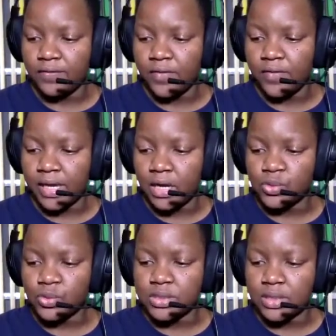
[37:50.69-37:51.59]
via our
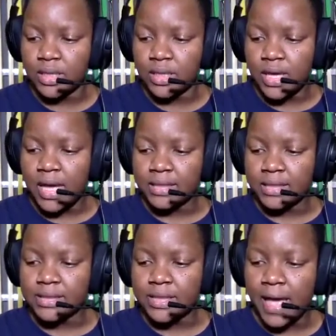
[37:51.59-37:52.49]
Twitter at
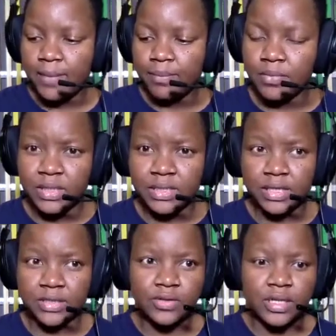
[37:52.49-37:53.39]
NAM
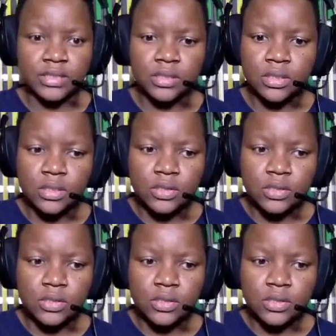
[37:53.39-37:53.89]
Media Trust.